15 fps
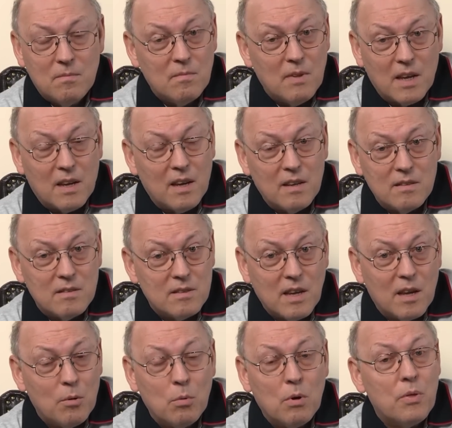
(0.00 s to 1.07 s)
They can
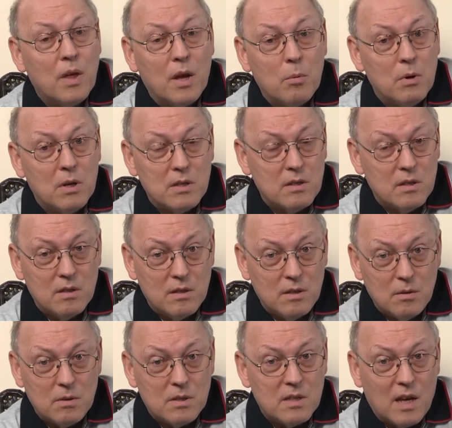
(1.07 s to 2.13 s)
say what they want.
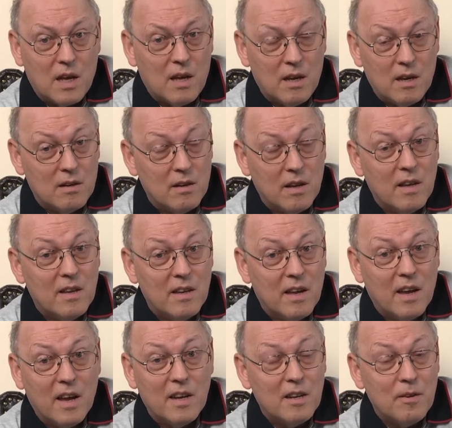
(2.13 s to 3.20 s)
You stay here.
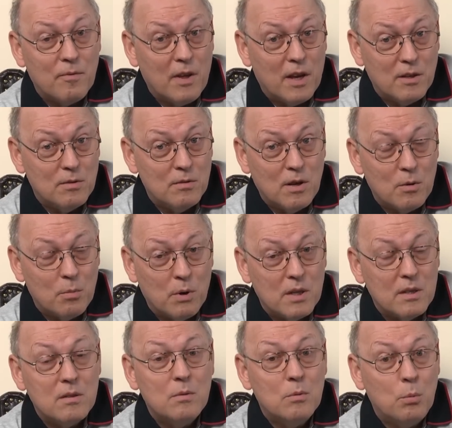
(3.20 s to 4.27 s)
And if they do not
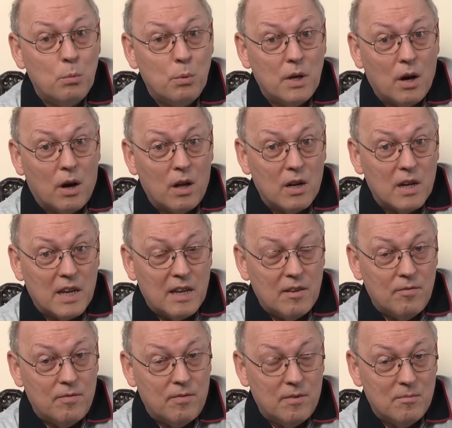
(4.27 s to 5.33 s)
want, we all
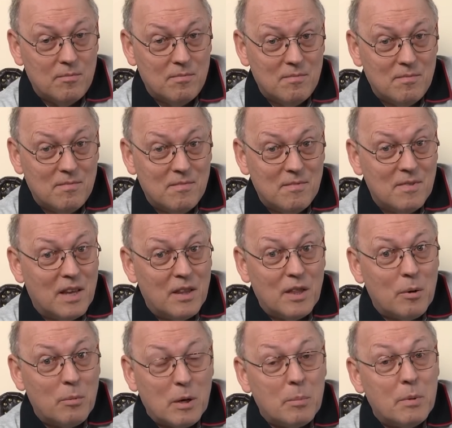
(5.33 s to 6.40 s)
leave. Then
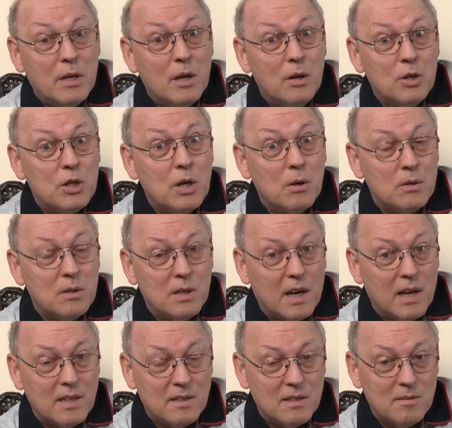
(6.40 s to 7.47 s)
there will be no show
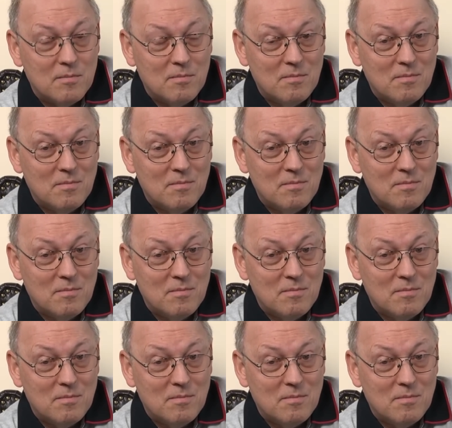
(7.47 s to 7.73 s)
tonight."